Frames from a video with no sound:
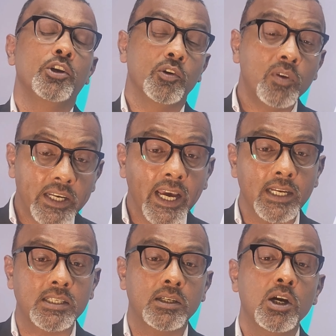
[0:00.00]
You will
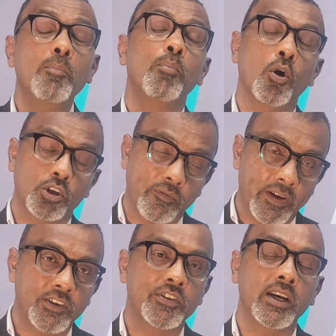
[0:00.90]
get a port of
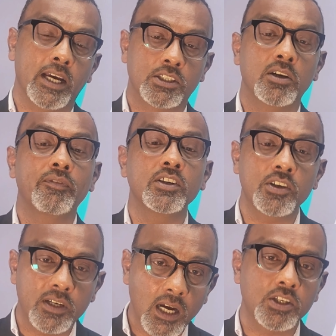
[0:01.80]
entry letter of
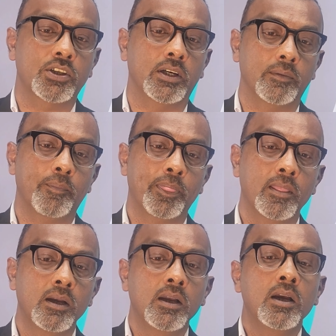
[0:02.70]
introduction,
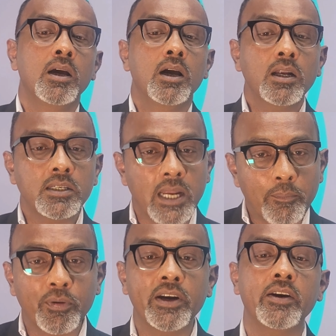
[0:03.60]
a
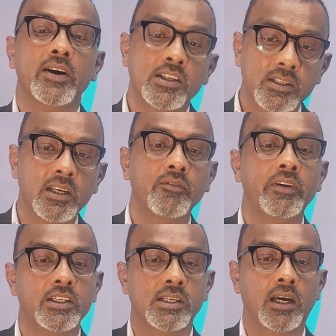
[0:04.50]
temporary resident
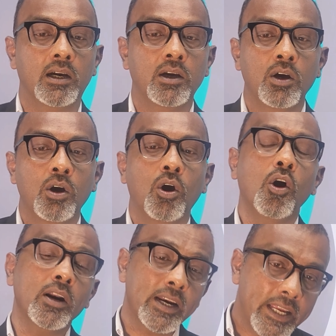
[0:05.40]
visa,
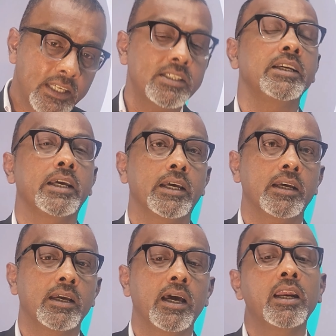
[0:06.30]
or an ETA,
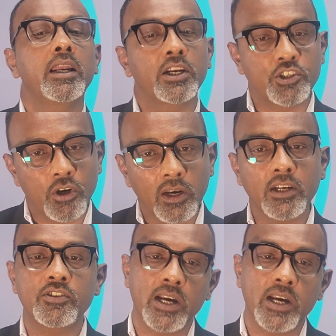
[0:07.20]
an electronic